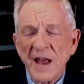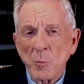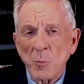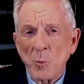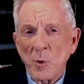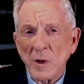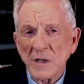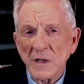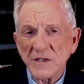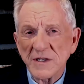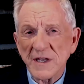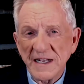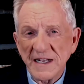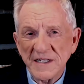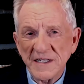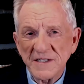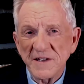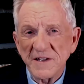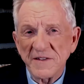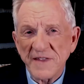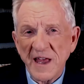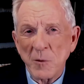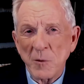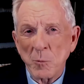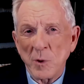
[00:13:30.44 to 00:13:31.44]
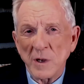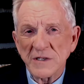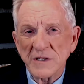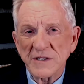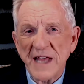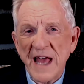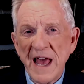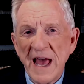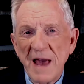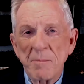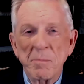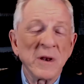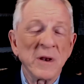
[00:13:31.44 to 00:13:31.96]
what's
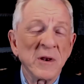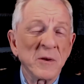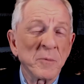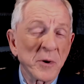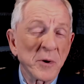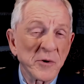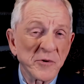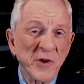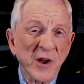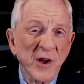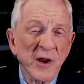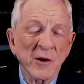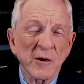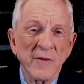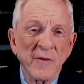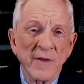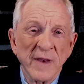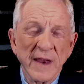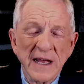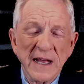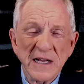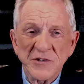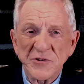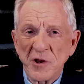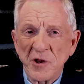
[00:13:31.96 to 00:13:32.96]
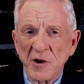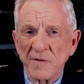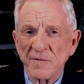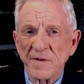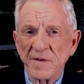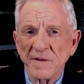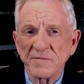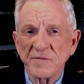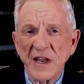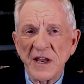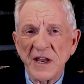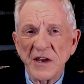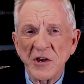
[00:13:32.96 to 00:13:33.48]
happened, particularly in the last 10 or
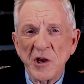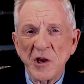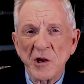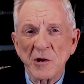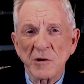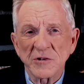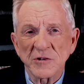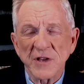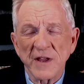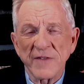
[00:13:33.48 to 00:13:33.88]
15 years?